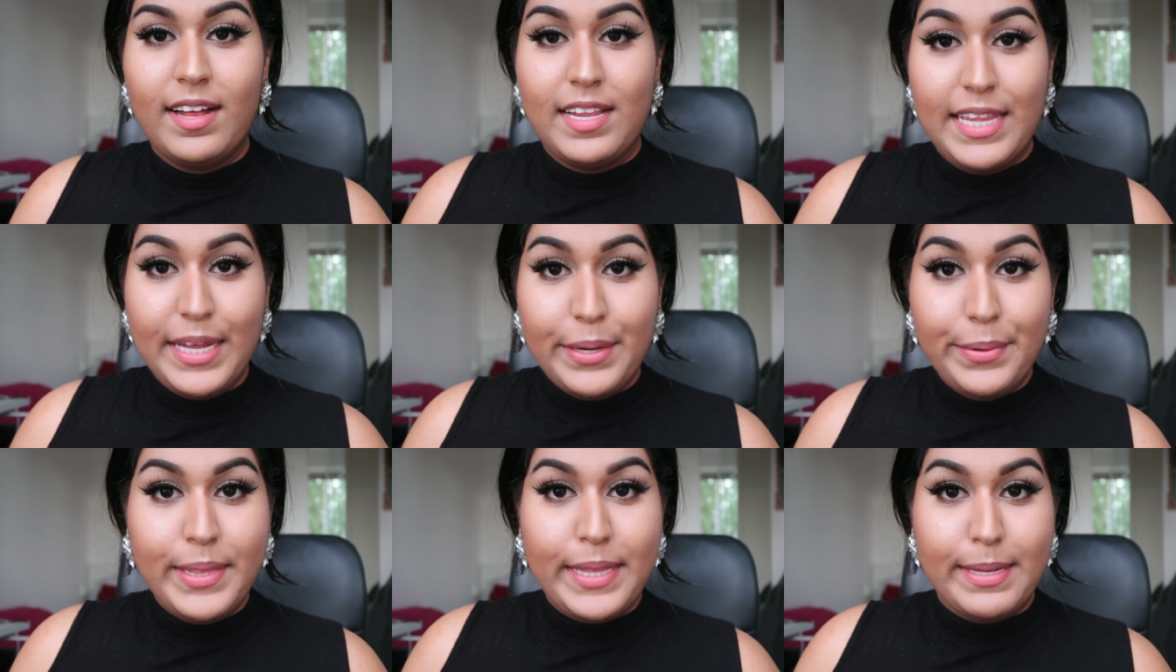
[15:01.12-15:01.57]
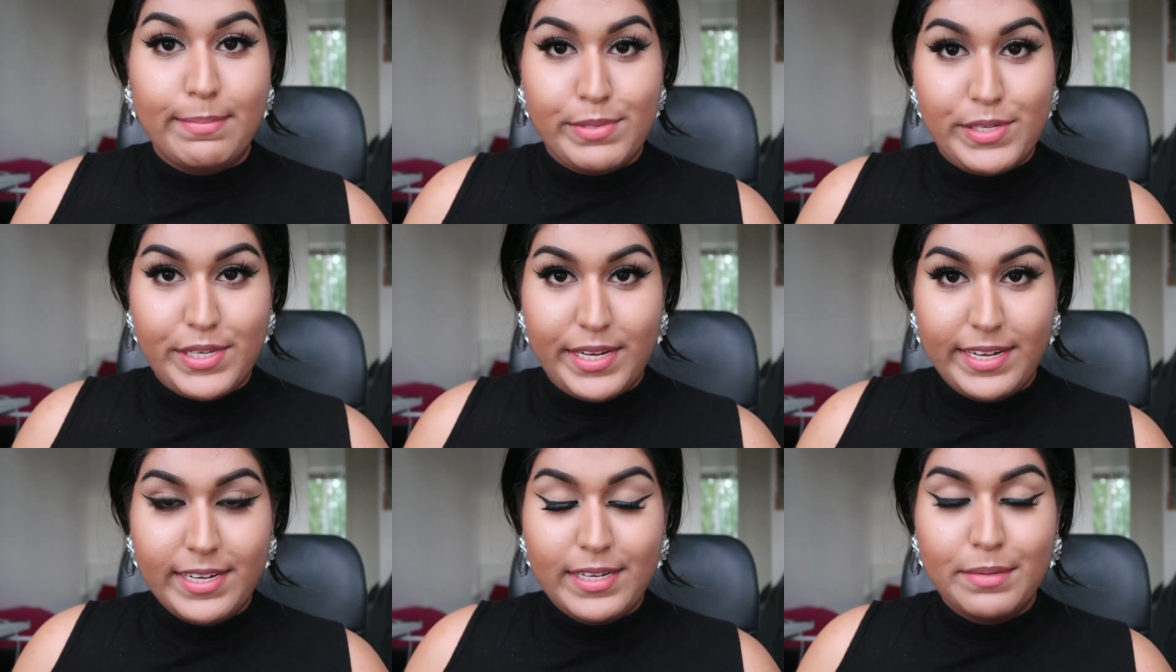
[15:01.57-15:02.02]
liquid
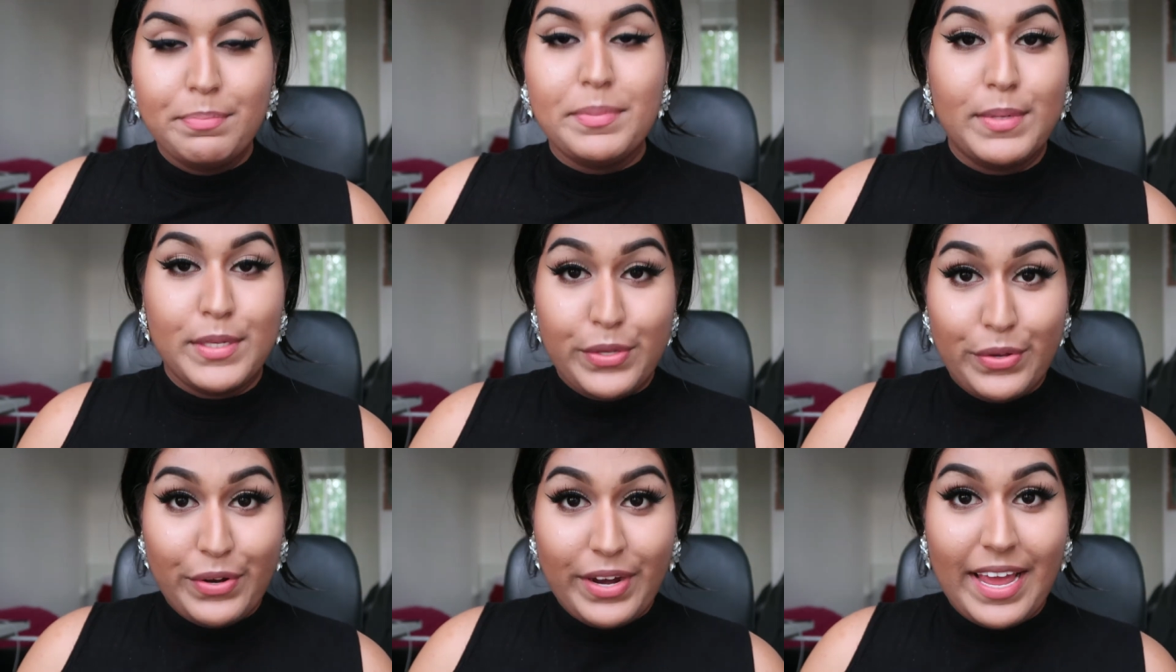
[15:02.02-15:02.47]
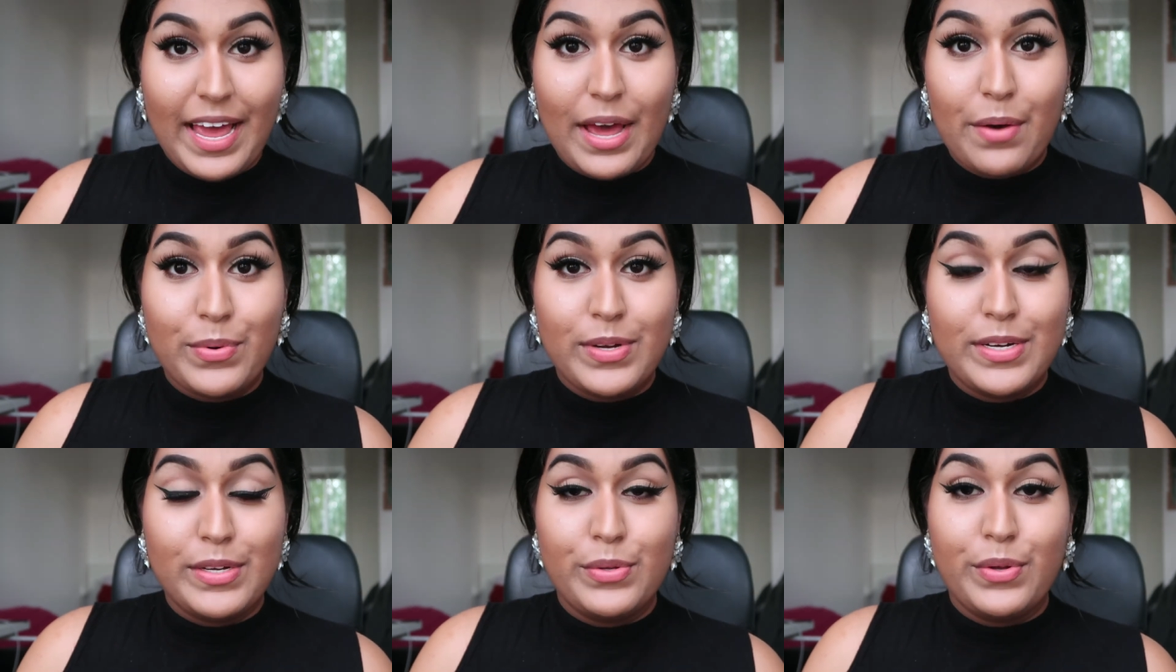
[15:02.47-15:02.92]
lipstick, but today I
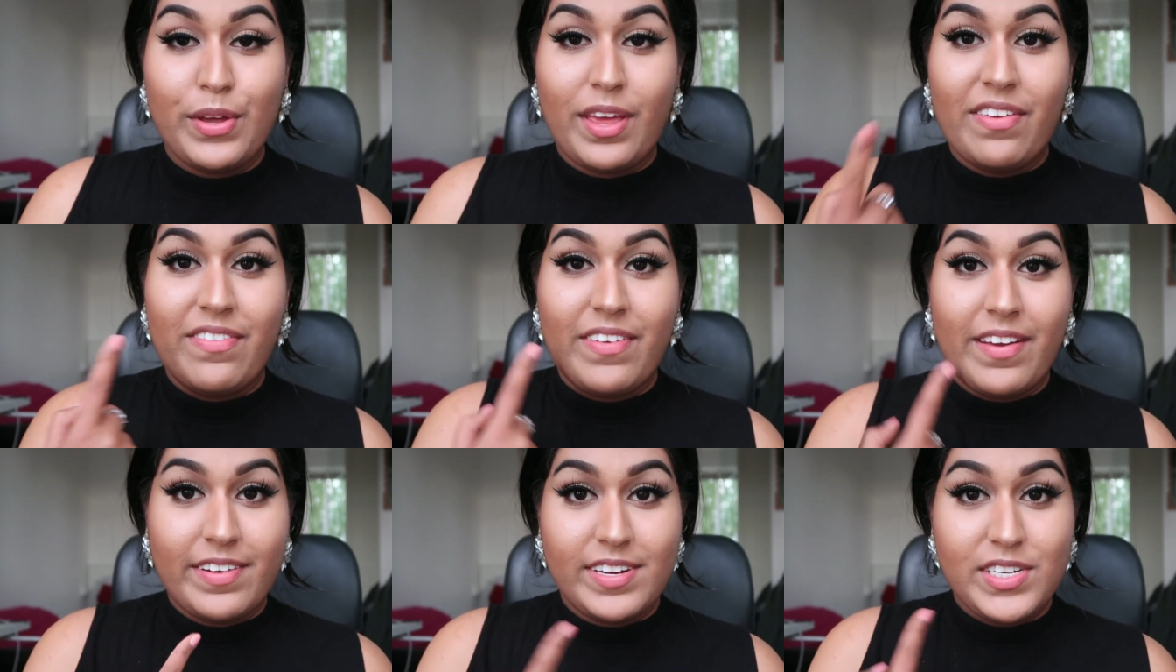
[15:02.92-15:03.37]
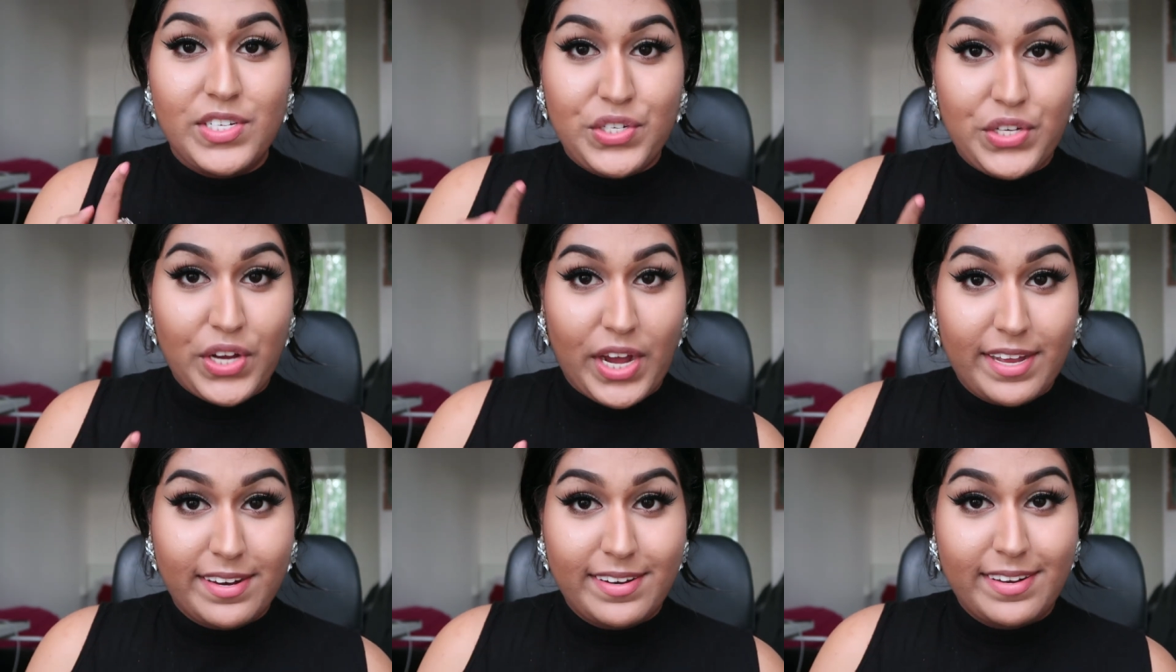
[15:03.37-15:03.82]
want to do a very
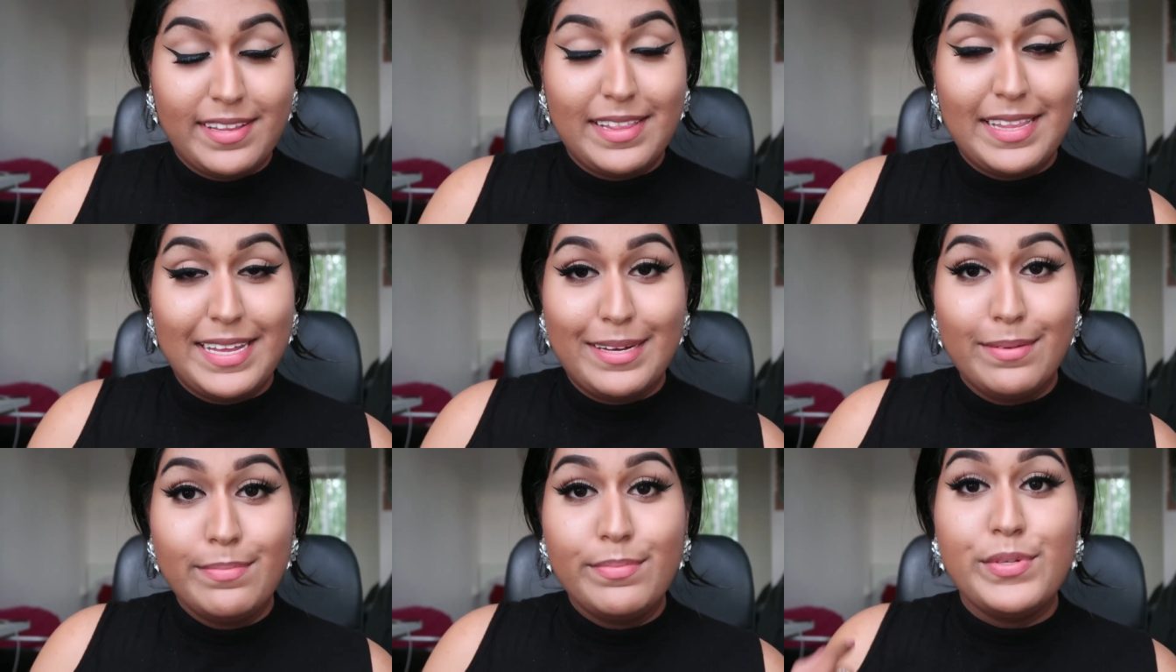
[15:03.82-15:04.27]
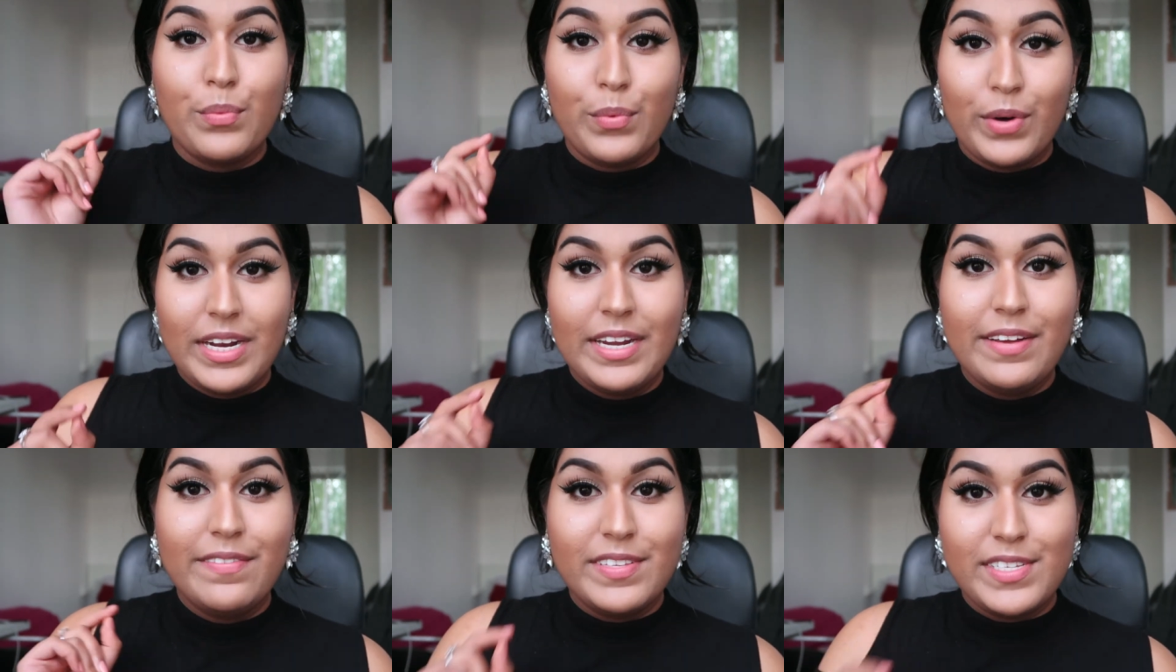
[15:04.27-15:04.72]
shiny lip.
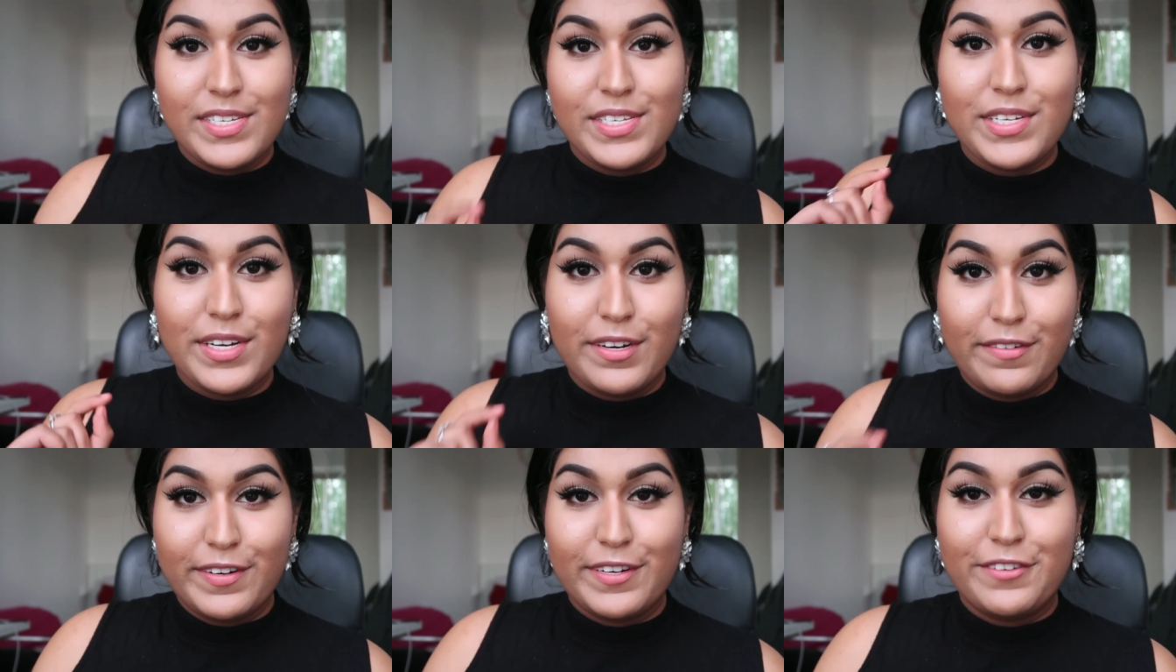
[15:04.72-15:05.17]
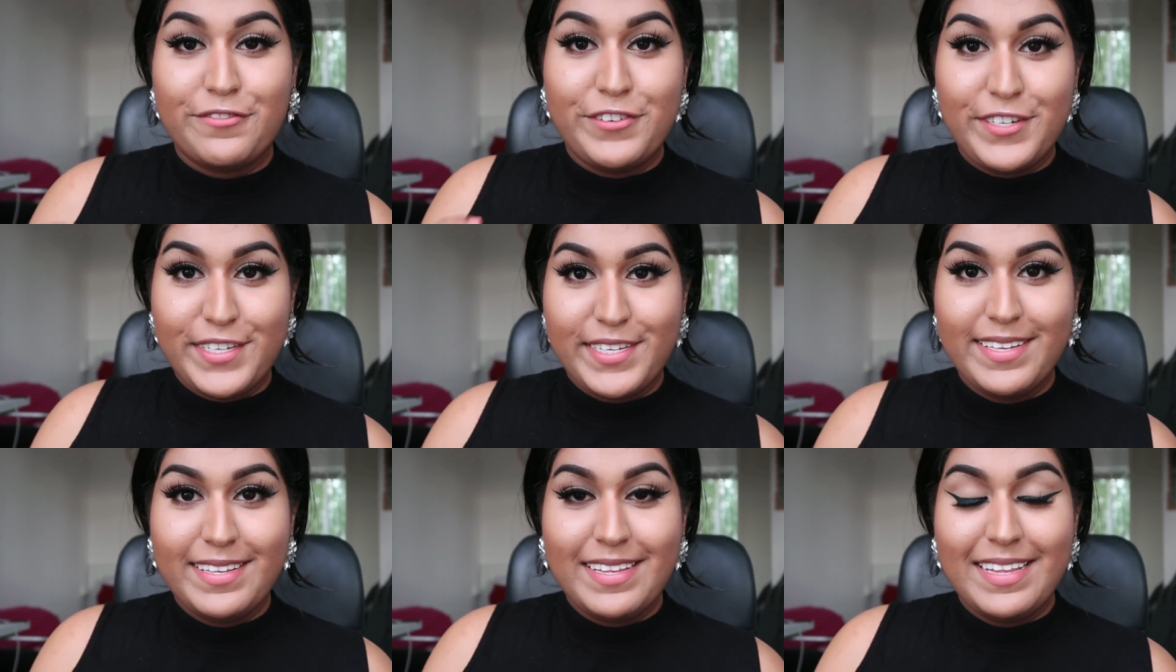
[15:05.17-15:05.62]
What I discovered pretty
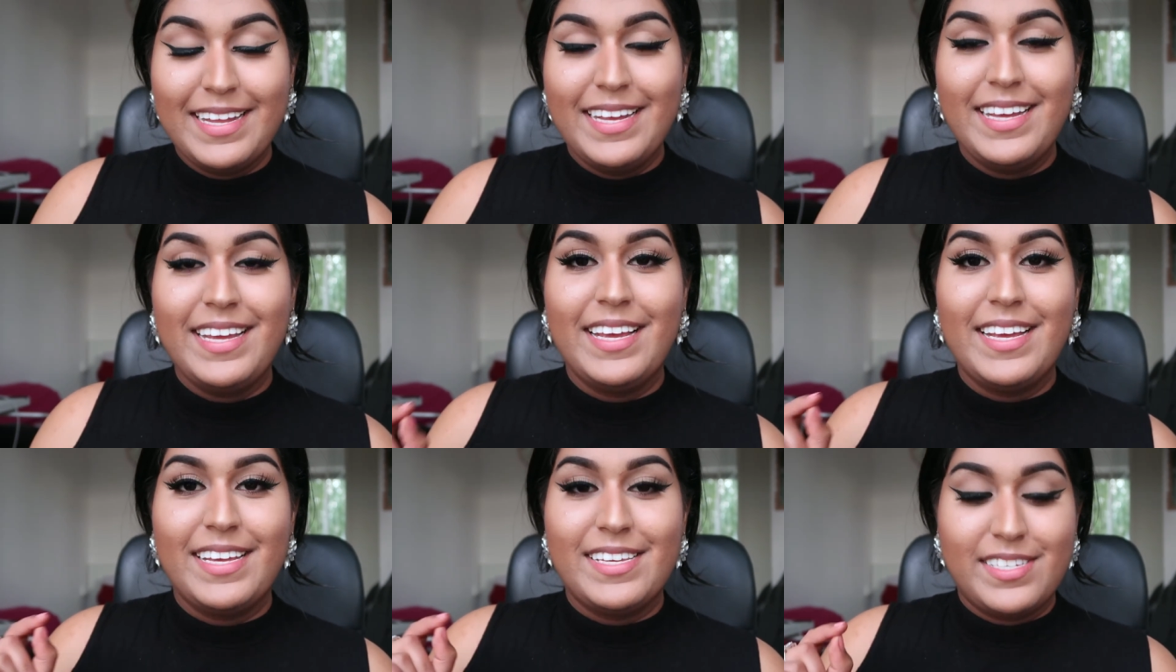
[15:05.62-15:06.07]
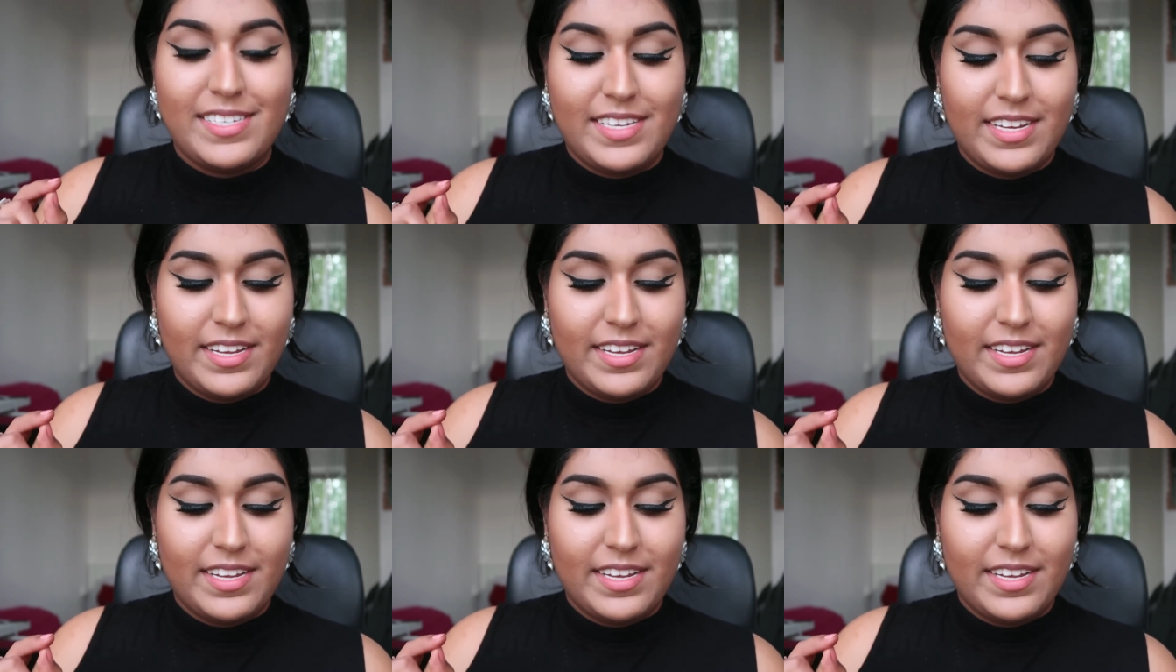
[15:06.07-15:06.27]
recently is